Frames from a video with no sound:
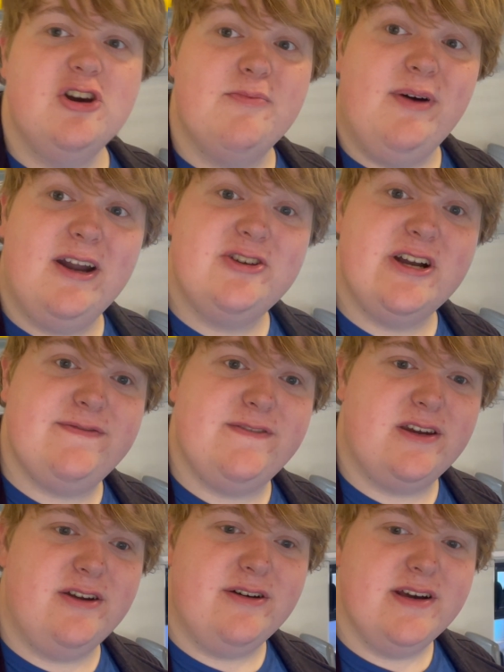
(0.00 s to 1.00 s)
apologise for
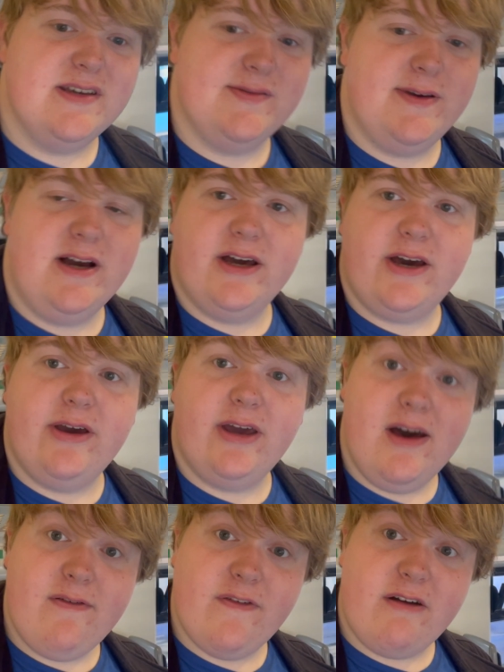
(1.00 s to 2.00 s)
the noise. We are going
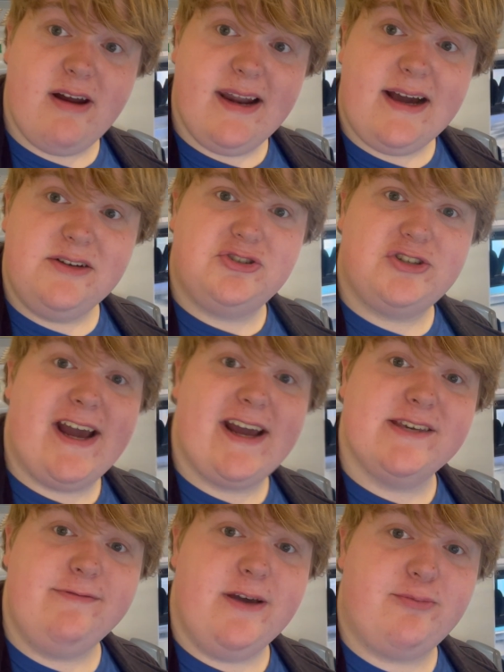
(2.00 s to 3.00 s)
over very loud track
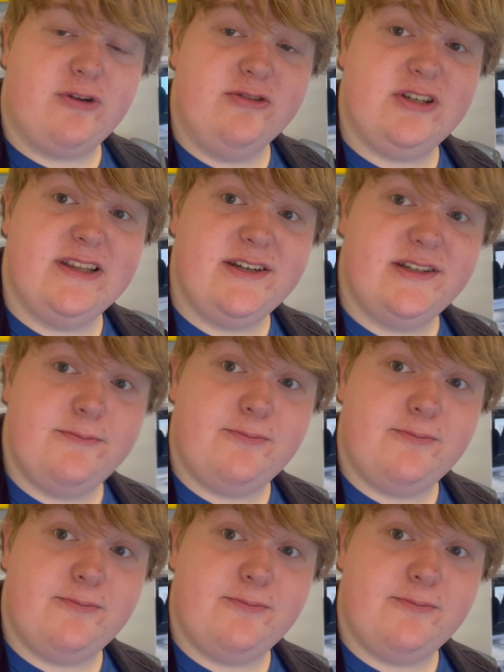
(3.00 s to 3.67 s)
as we approach London